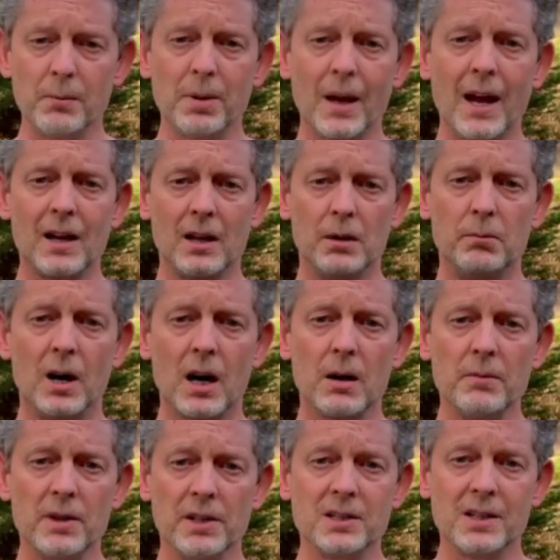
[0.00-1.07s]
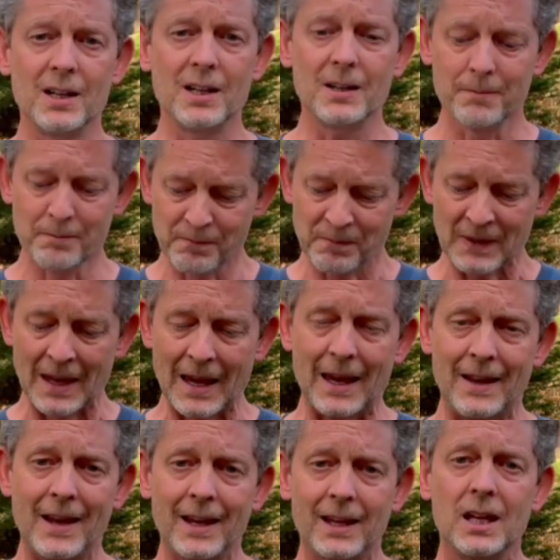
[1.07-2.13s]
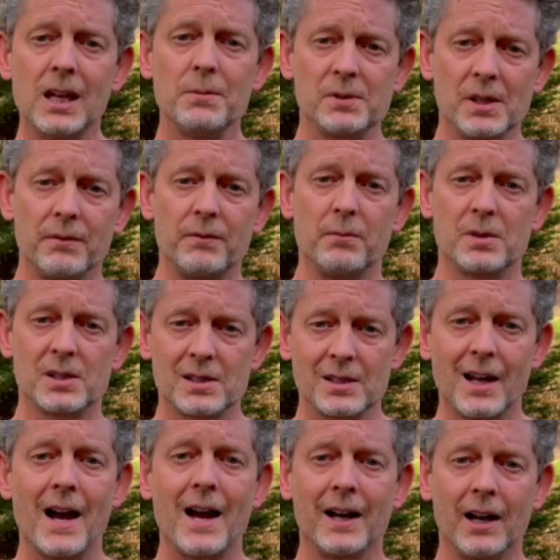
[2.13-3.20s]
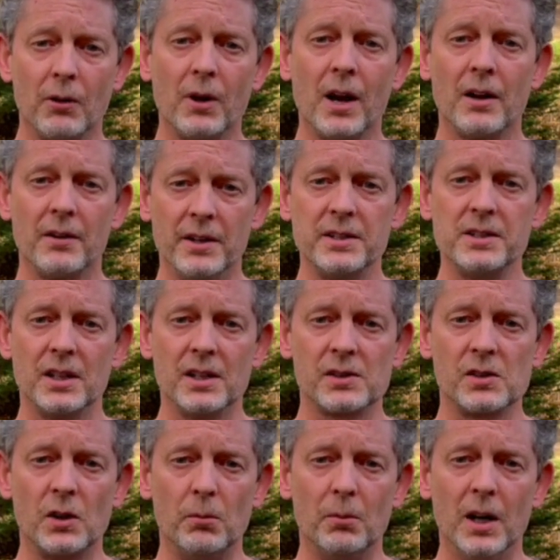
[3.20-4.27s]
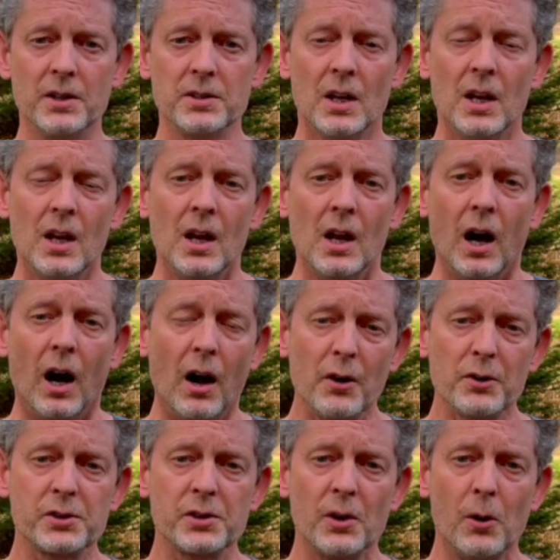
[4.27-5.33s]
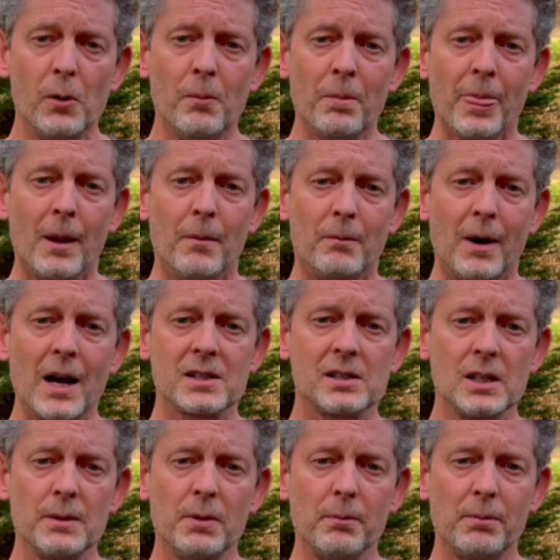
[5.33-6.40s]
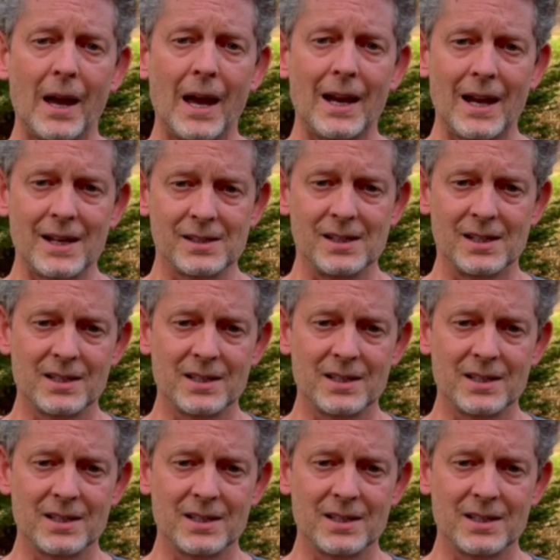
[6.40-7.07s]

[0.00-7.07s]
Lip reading: pad and the bottom of the tent, and that keeps it from sliding around in the tent so much. Also, my sleeping pad has this